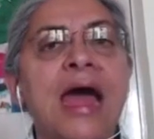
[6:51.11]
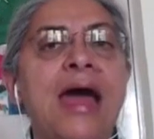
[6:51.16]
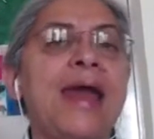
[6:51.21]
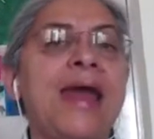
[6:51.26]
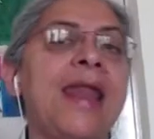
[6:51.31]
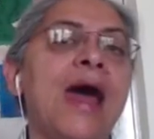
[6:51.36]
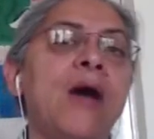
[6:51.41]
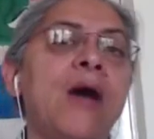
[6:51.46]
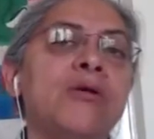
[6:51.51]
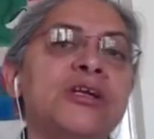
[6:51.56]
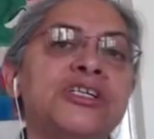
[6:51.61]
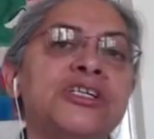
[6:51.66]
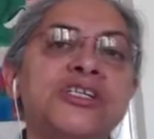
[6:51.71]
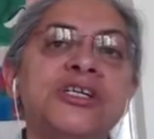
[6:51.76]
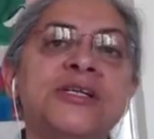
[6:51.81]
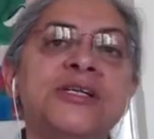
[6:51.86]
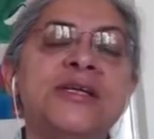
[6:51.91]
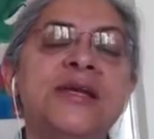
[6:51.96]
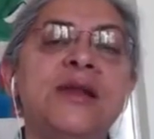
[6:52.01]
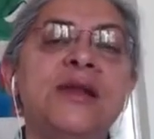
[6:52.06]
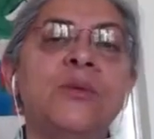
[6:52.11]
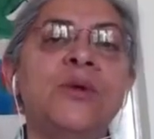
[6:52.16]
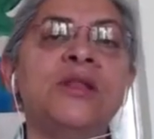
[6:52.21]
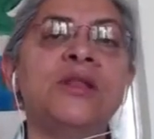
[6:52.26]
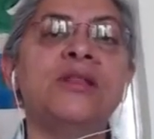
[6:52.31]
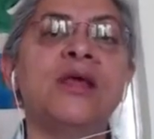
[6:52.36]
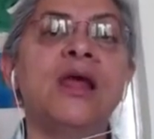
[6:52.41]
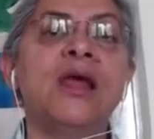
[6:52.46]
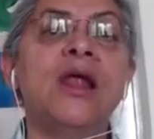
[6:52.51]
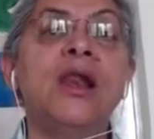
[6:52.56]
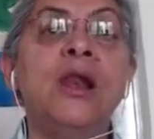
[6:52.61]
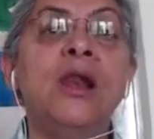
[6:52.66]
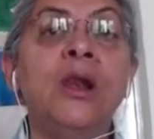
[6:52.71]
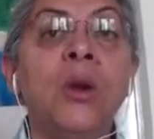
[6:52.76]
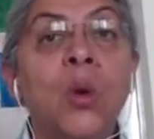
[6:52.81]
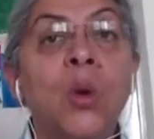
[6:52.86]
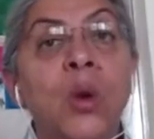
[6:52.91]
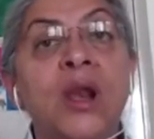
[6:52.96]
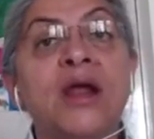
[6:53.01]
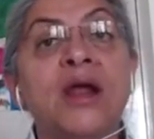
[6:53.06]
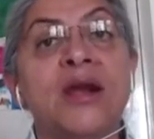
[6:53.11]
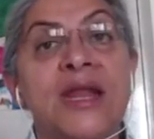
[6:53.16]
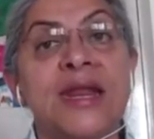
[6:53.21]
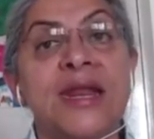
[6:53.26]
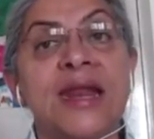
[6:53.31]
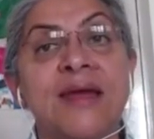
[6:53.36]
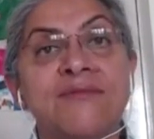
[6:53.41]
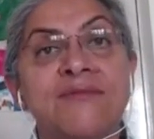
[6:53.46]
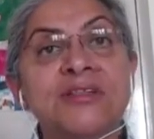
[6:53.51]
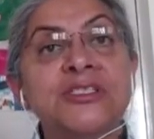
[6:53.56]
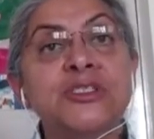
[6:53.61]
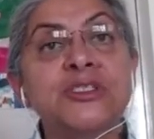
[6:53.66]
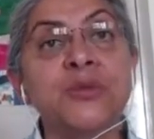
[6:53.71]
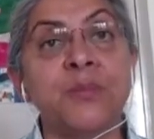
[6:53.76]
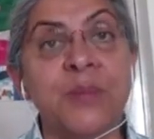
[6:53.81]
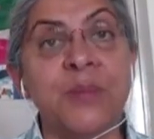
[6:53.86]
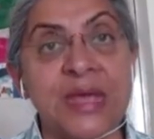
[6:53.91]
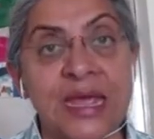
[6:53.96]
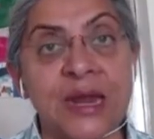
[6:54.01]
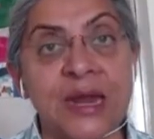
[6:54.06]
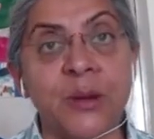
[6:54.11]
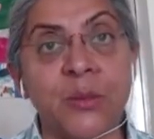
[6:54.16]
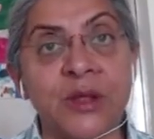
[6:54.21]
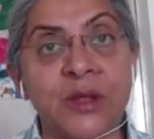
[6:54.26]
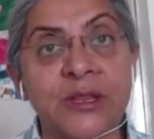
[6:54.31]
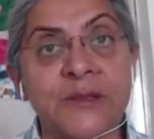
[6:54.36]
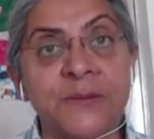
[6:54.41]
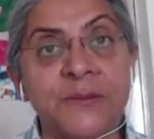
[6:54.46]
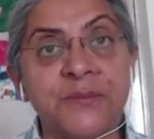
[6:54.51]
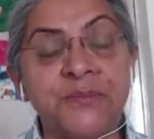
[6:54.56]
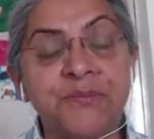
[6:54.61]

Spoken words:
and how does she deal with low learning levels to begin with.